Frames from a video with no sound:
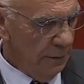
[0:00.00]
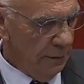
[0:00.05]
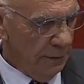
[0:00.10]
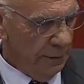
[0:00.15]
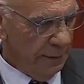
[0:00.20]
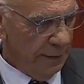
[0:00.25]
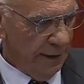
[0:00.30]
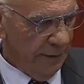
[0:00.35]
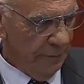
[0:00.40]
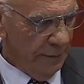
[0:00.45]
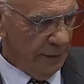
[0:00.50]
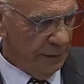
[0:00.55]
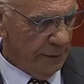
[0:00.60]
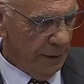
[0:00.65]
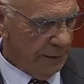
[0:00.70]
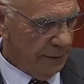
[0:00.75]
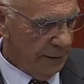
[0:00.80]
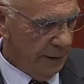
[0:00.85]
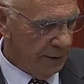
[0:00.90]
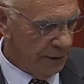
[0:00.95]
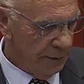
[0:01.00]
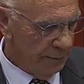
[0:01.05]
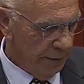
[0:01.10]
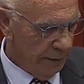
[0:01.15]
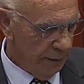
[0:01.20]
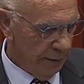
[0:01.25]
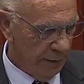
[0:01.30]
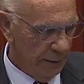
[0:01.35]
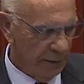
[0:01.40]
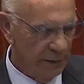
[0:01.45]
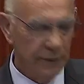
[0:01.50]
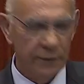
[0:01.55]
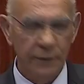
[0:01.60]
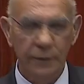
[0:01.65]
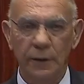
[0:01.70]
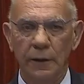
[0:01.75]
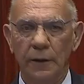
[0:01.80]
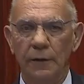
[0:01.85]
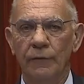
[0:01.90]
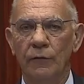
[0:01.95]
the government has now spent, I think,
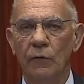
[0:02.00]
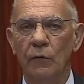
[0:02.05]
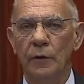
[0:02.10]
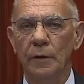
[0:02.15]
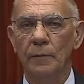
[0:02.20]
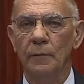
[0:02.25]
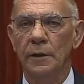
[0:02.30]
nearly $40